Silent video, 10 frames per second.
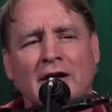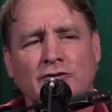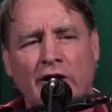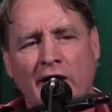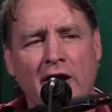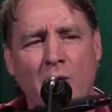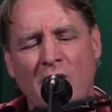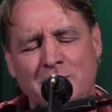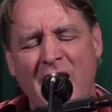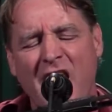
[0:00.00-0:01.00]
Jenny
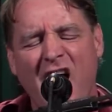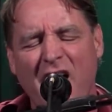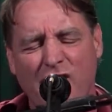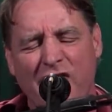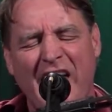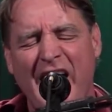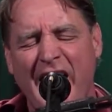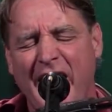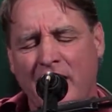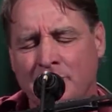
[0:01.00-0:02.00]
was my lover
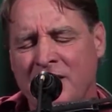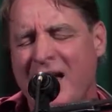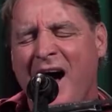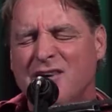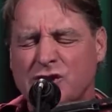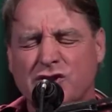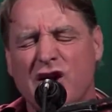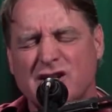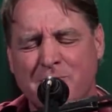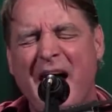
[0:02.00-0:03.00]
then, but now she's
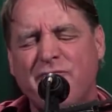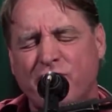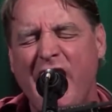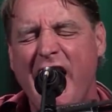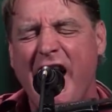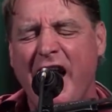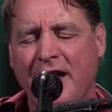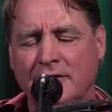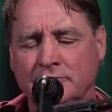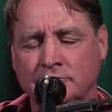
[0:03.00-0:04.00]
just my
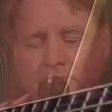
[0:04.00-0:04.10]
friend.